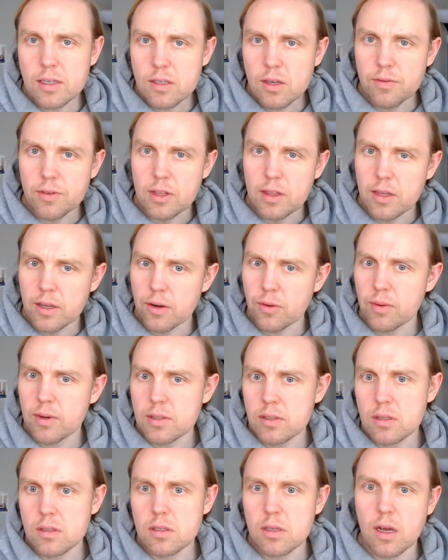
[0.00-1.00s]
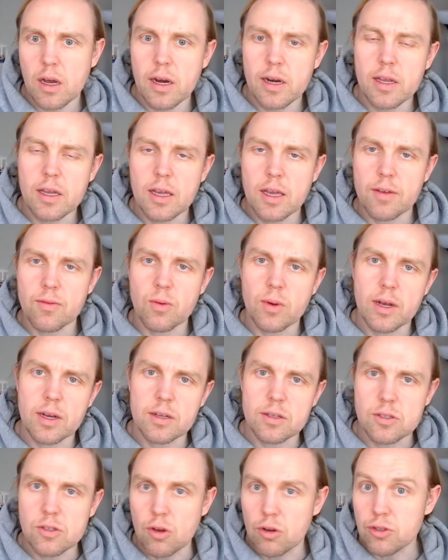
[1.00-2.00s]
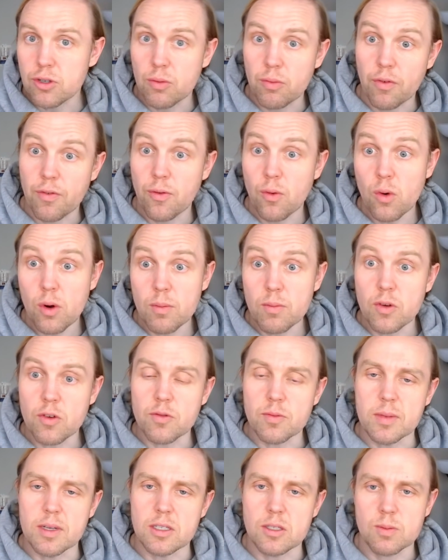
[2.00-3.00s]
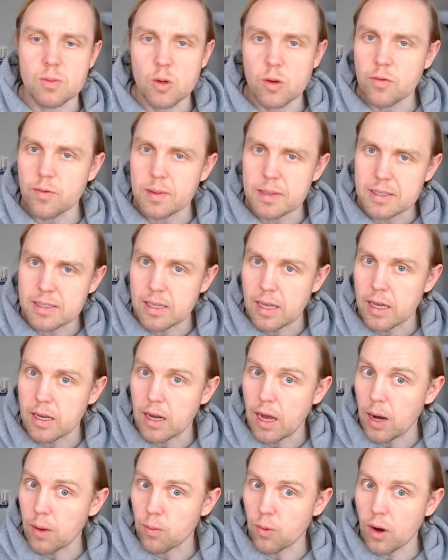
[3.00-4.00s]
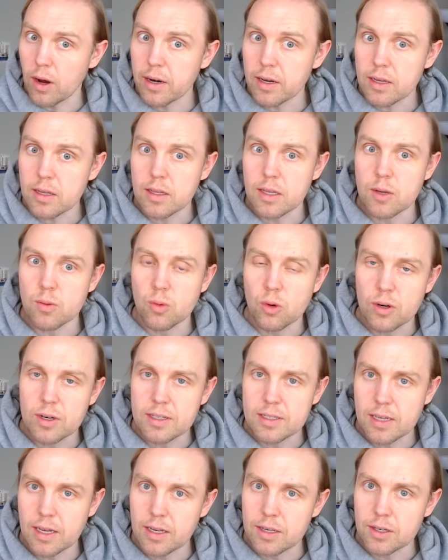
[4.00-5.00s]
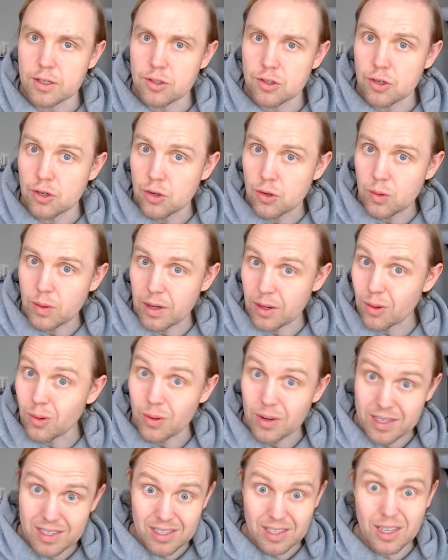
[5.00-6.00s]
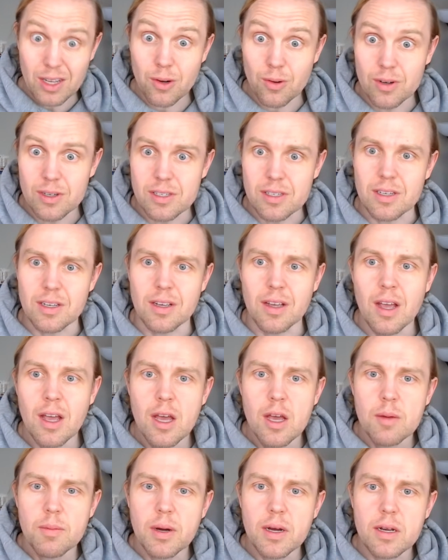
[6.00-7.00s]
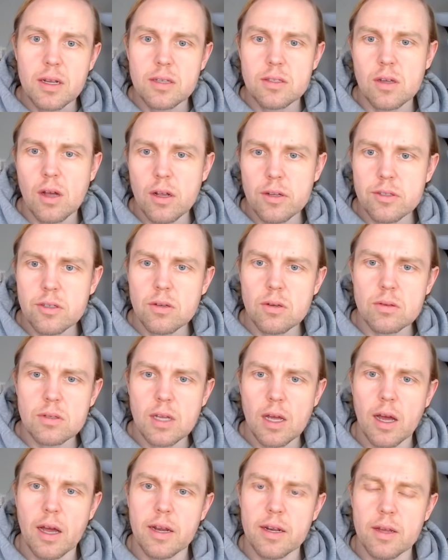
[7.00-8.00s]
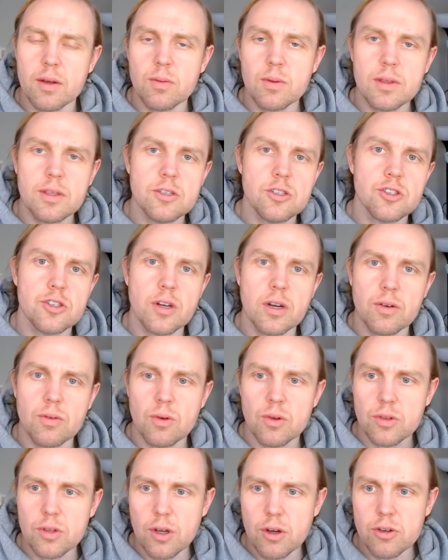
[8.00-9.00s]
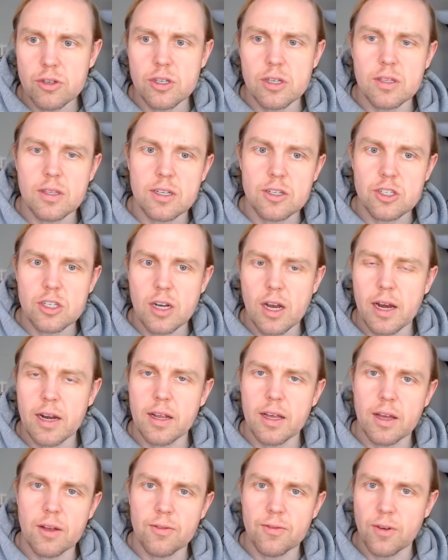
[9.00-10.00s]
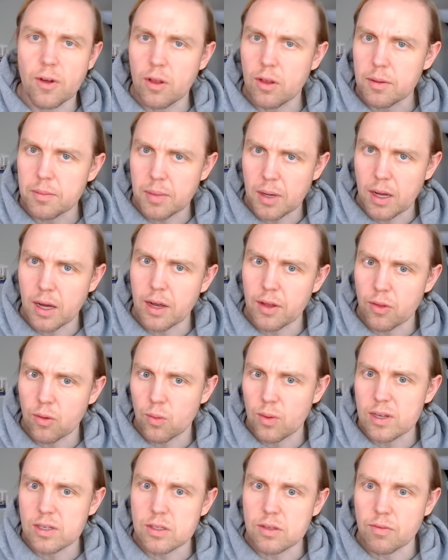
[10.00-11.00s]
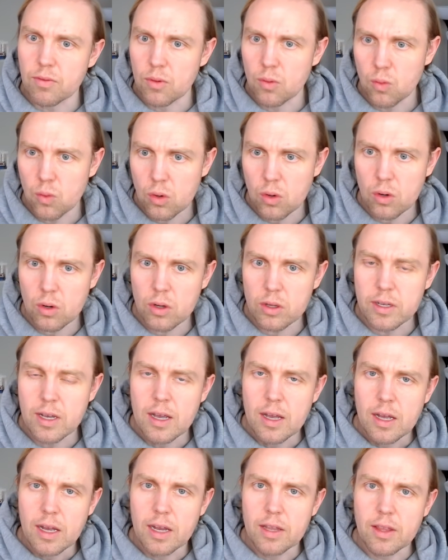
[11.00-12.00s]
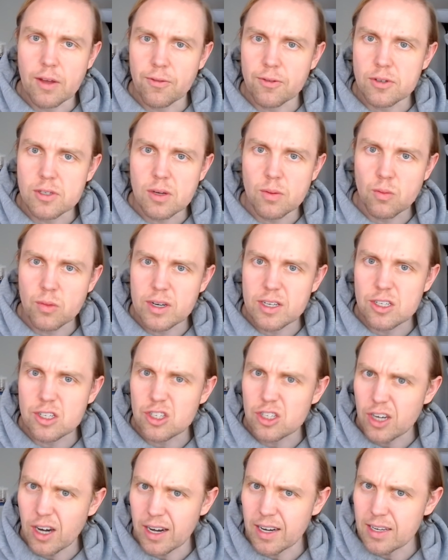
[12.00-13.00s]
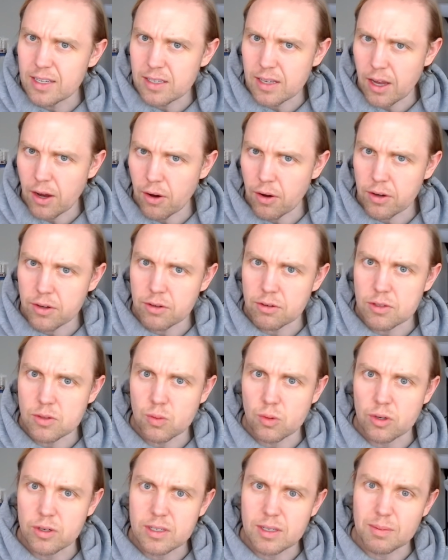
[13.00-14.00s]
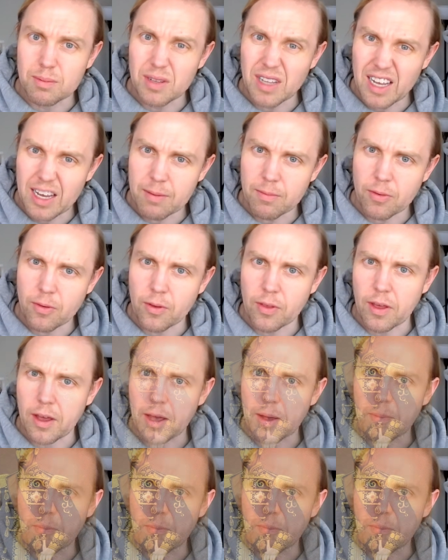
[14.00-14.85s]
of a literate society gave way to social reform movements that ironically were intended to increase literacy. But it's also tied in with this general notion that China had fallen behind the rest of the world, and that for some reason Chinese characters were to blame for that.